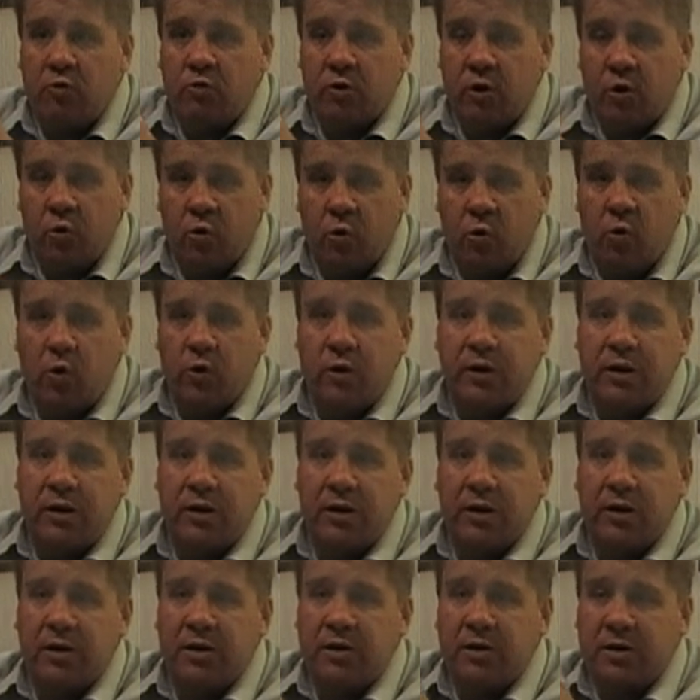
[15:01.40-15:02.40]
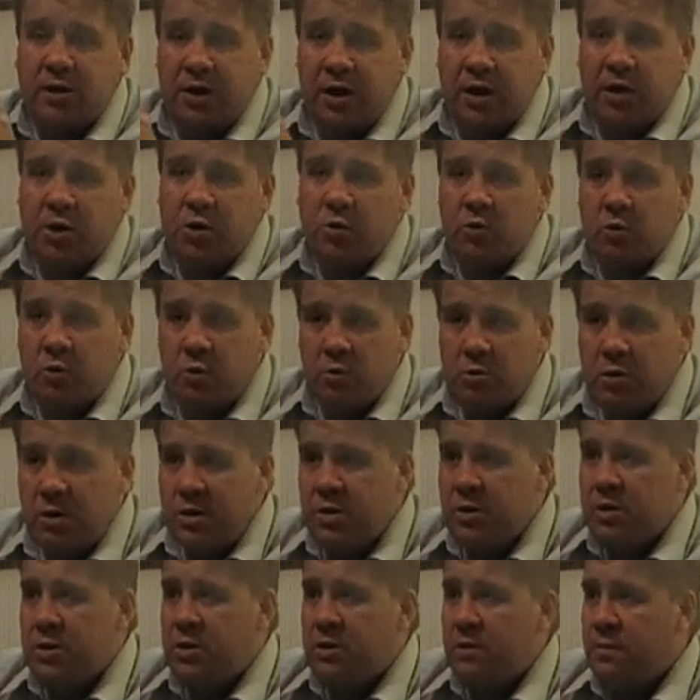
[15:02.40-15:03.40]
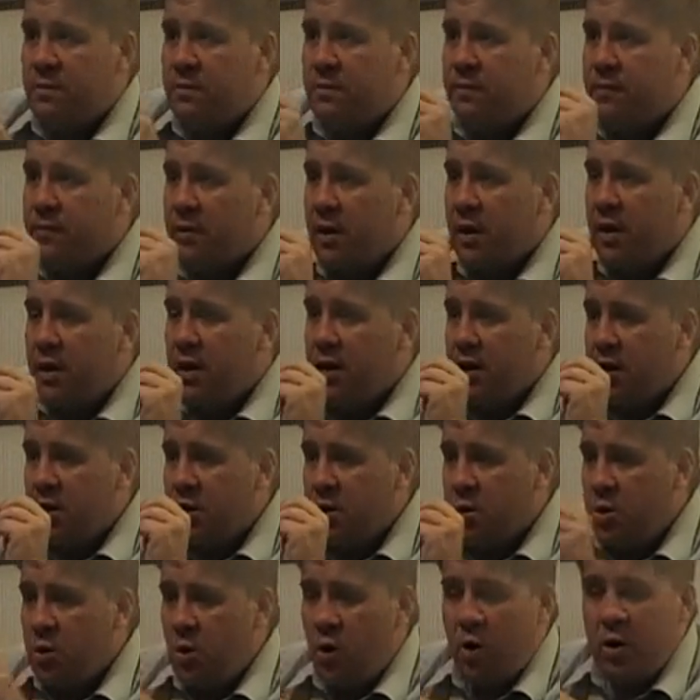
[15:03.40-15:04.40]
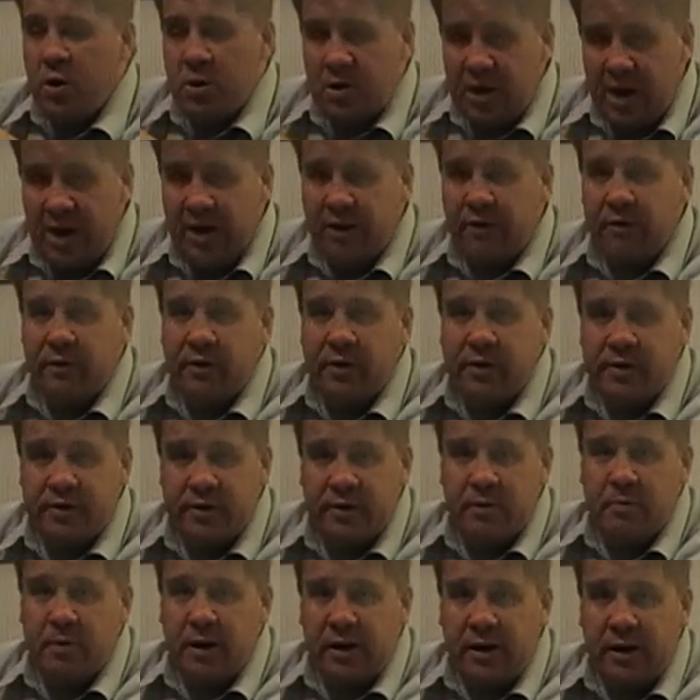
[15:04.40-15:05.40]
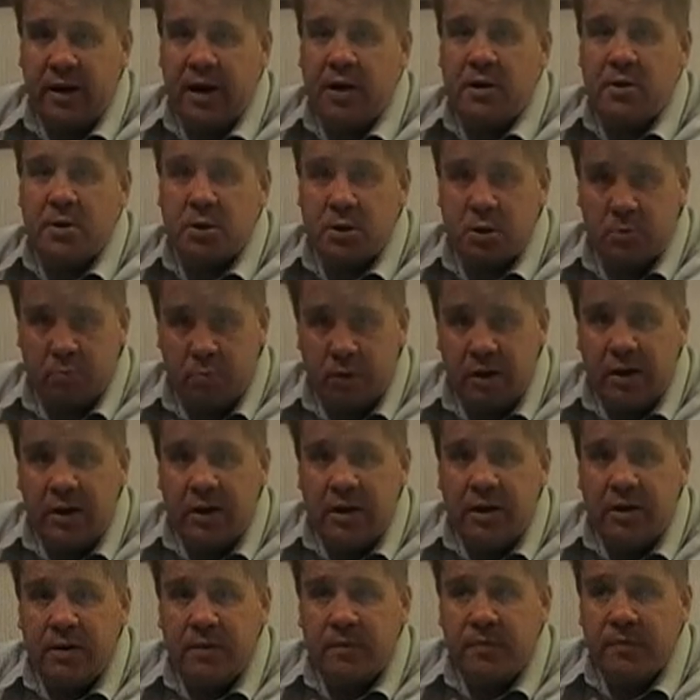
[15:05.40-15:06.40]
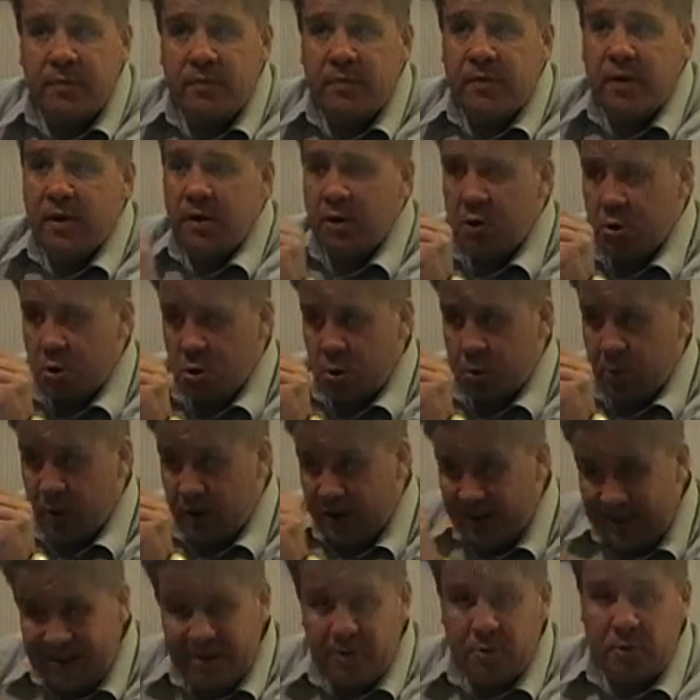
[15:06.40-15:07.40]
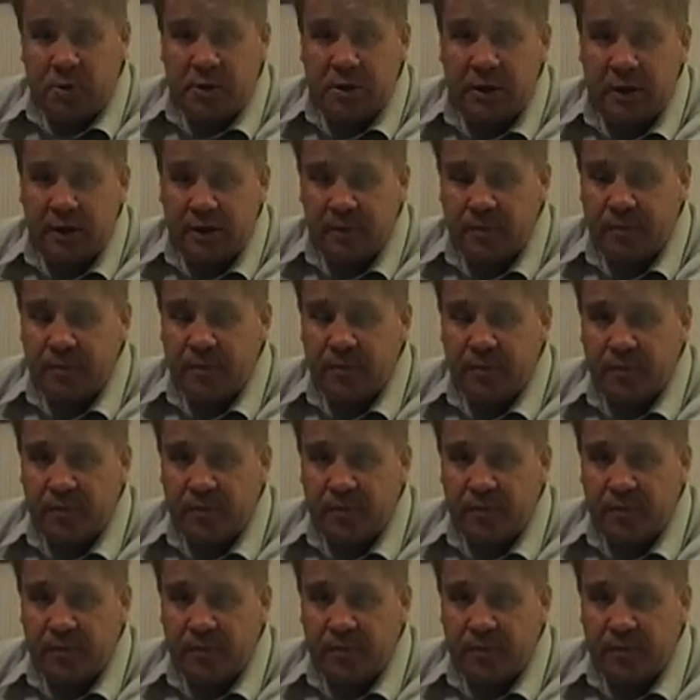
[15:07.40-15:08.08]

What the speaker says: recording and textual criticism is not as accurate as they make out to be, so they're guilty,